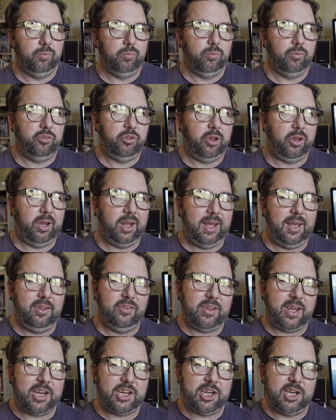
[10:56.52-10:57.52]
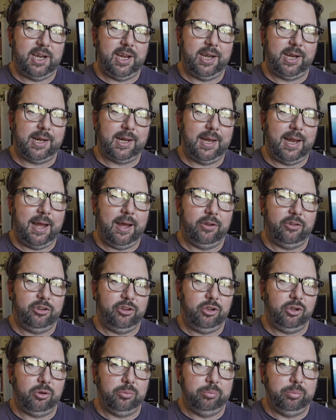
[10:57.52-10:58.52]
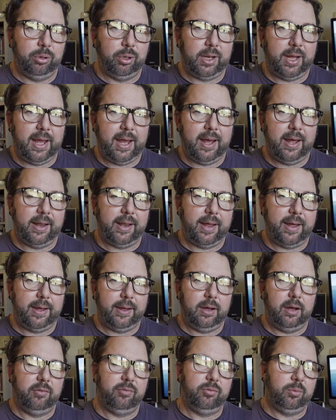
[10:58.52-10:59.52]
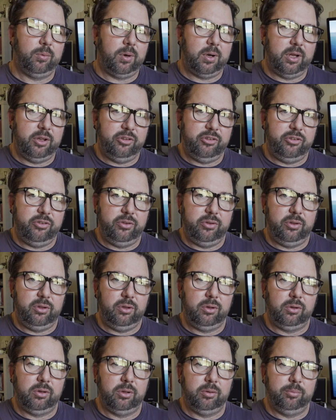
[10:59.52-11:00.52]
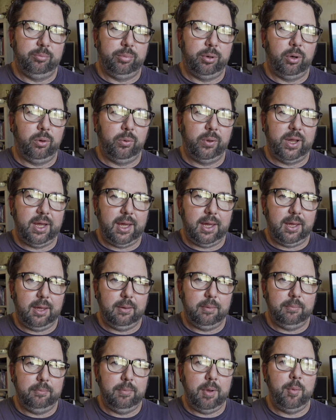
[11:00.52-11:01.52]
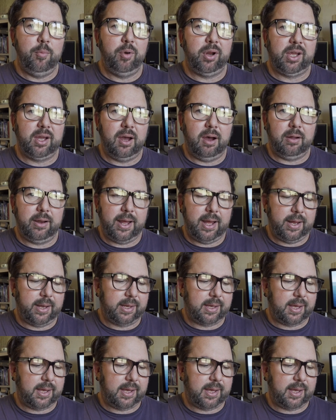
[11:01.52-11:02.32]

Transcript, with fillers: so that it's actually in a cloud and you can pull it out of that otherwise you can pull the memory card out of the